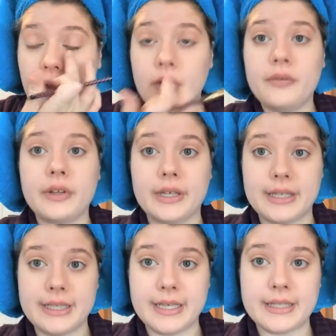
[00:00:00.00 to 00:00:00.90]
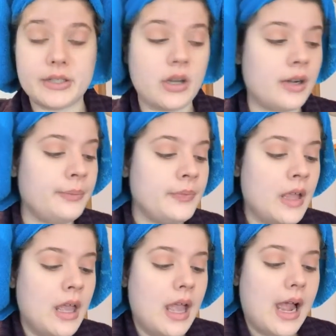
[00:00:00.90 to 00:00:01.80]
I don't feel like it takes as long.
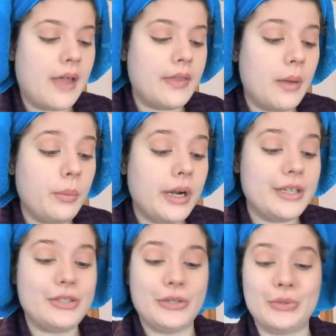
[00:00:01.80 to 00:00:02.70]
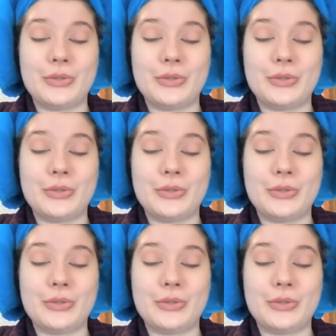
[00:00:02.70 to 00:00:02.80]
And then what I do,